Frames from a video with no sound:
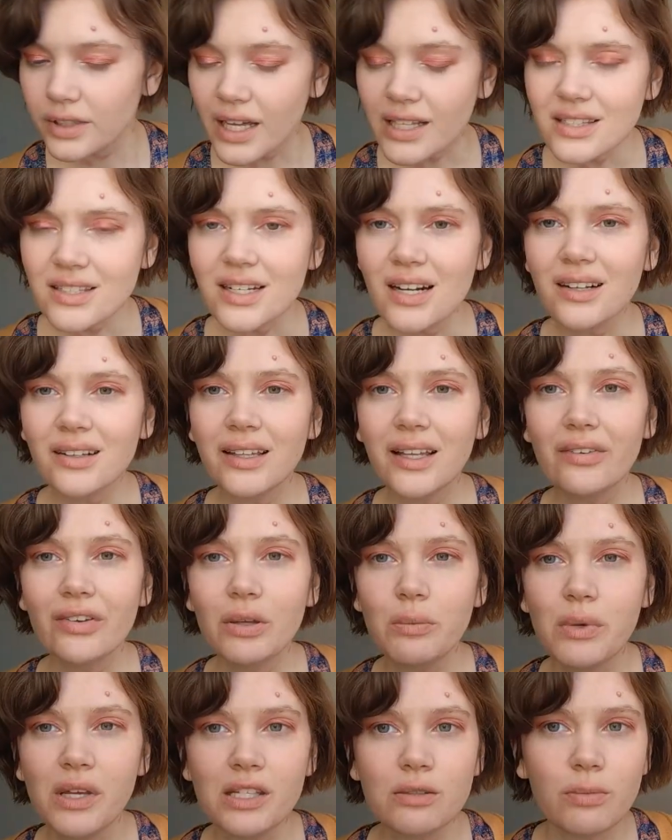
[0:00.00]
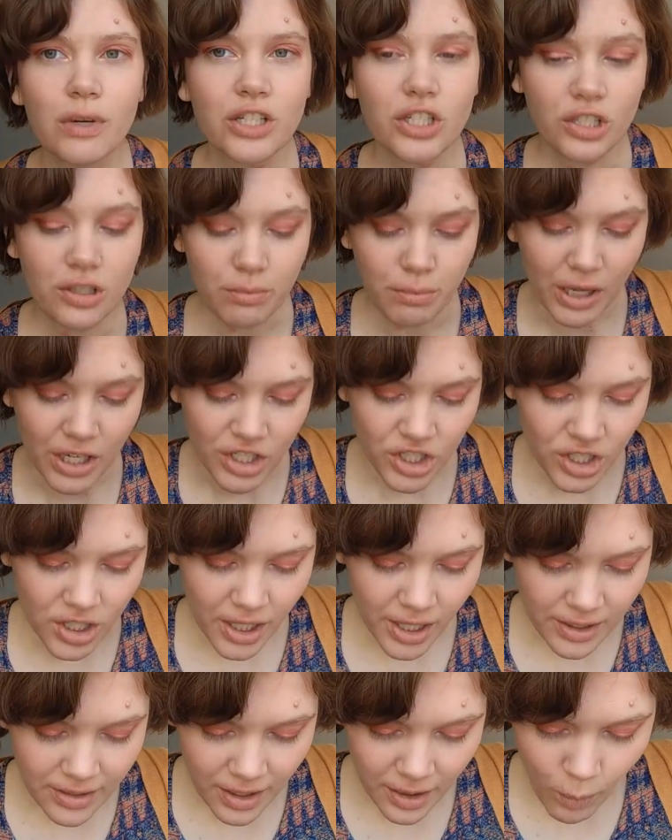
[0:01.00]
That's not giving me as much
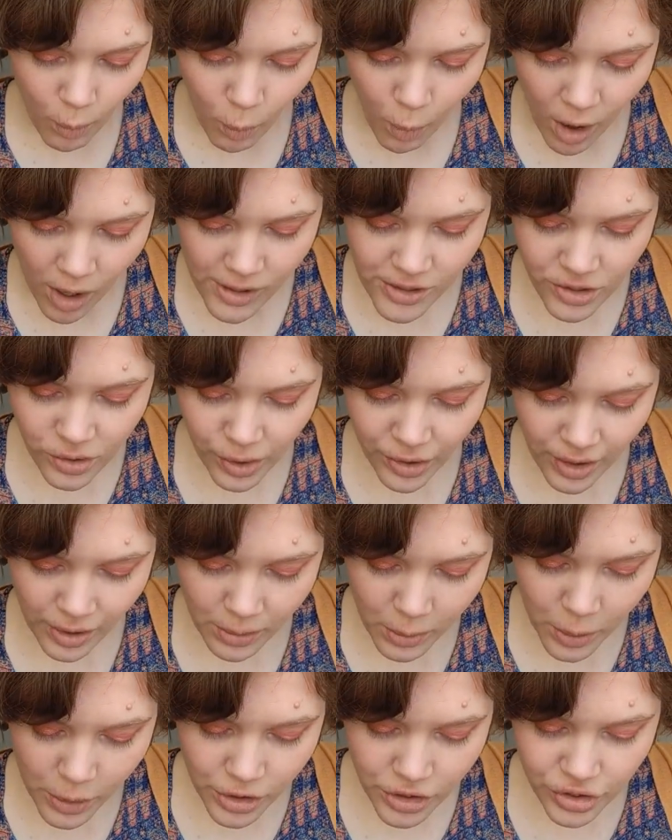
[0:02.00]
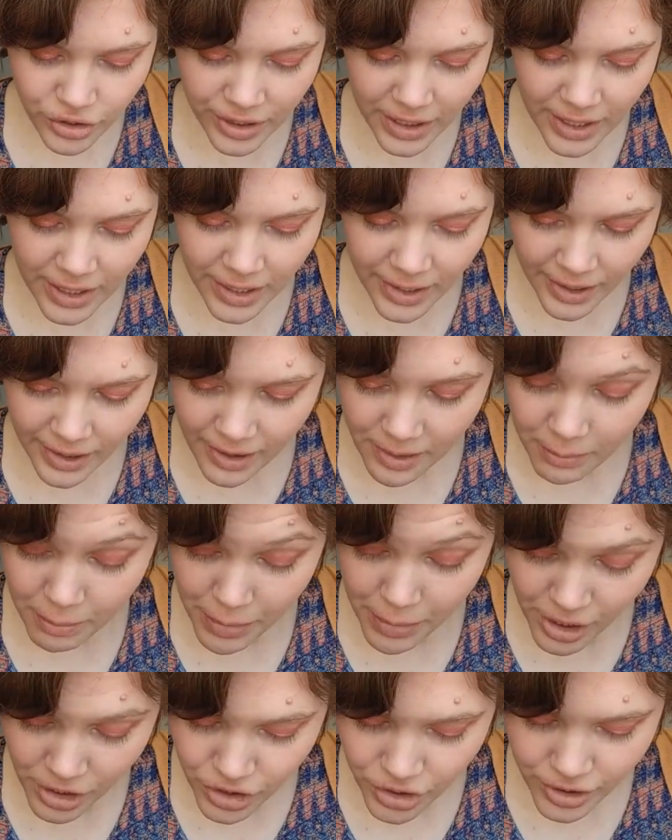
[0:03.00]
dimension as I want, so I think I'm going to try
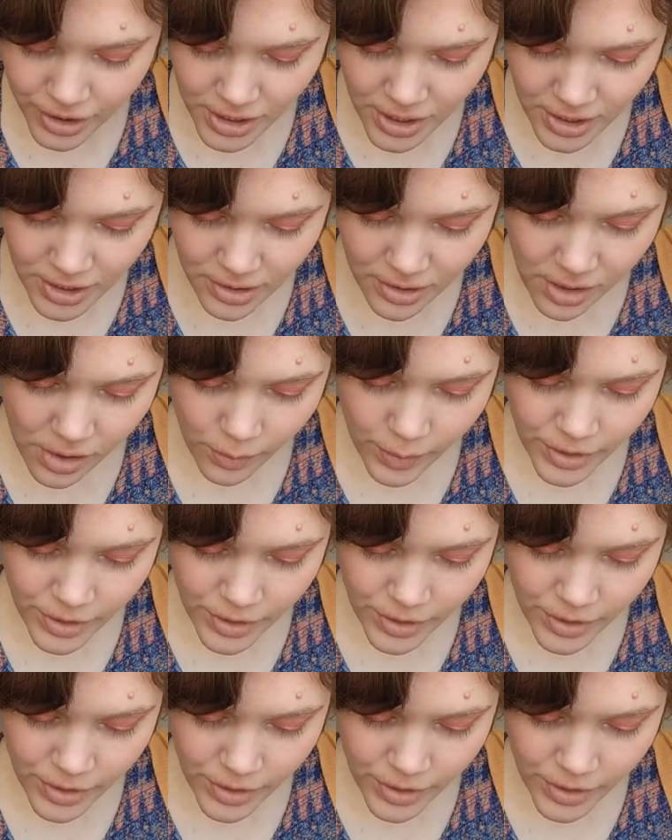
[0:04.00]
Beatrice,